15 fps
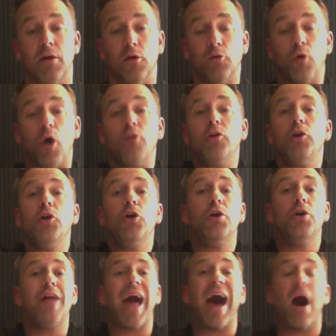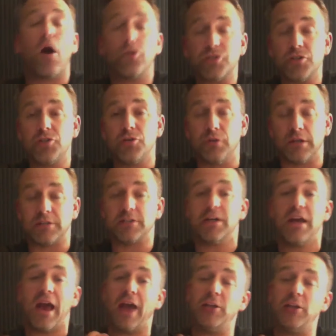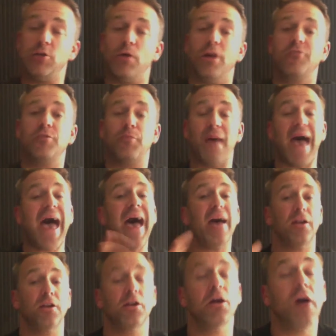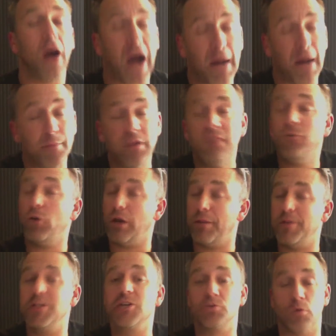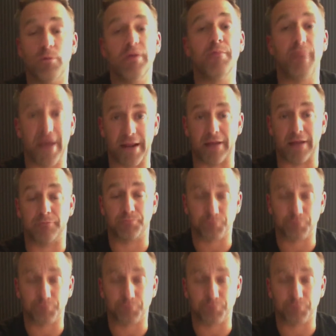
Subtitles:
Rather learn how to do it and you won't have to pay, and I believe your images will be better.